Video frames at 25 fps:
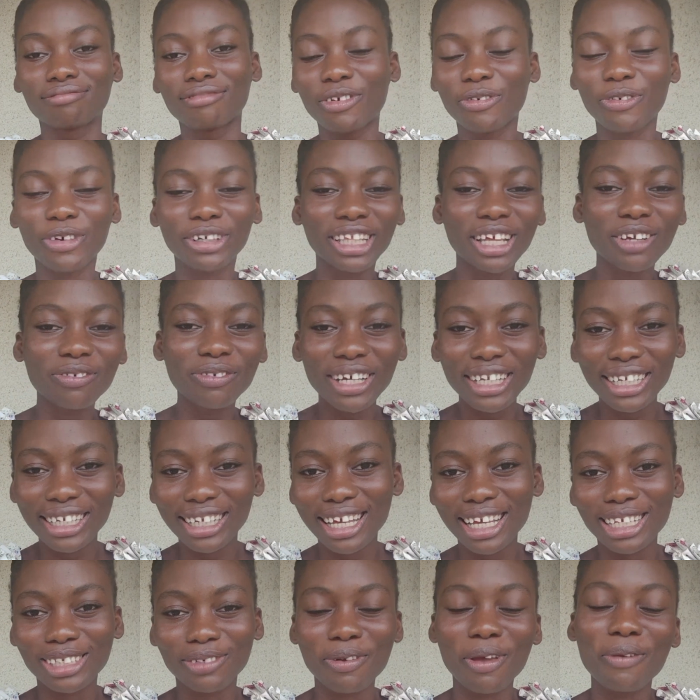whatever the
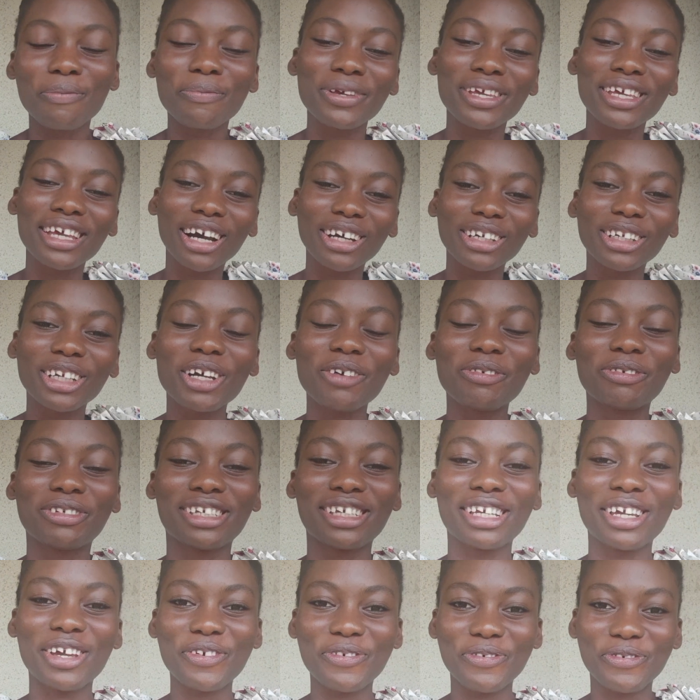case may be, I'd love to
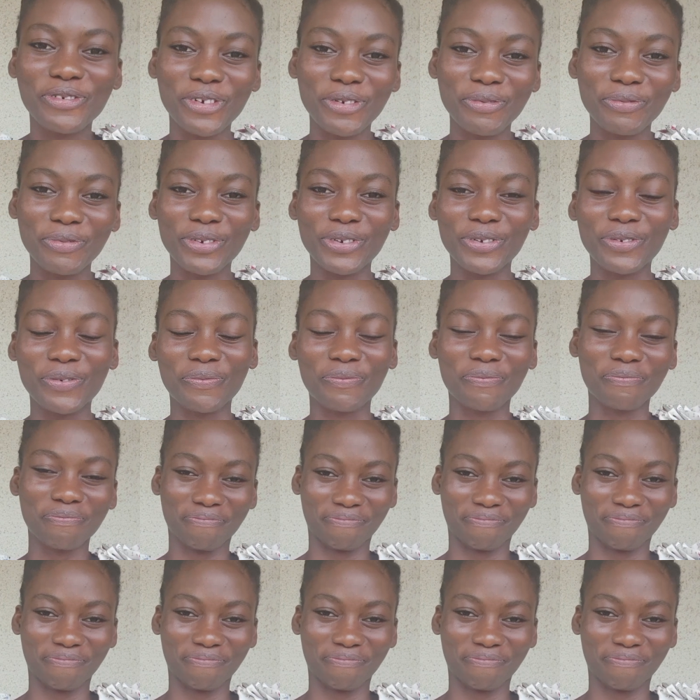hear from you.